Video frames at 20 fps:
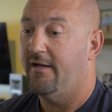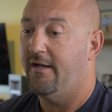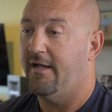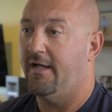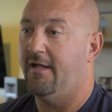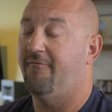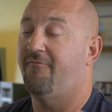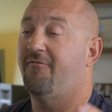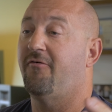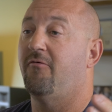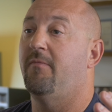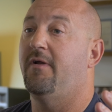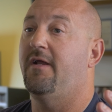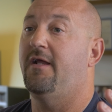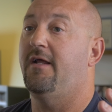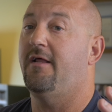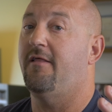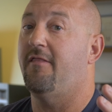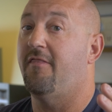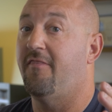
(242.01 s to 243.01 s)
and for
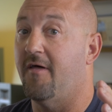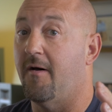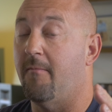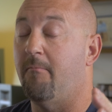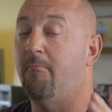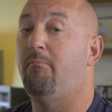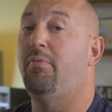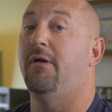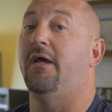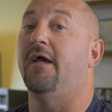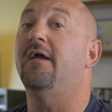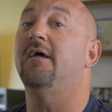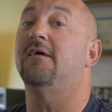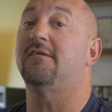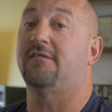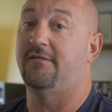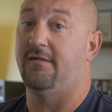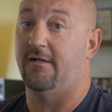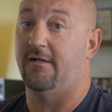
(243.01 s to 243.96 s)
me, the biggest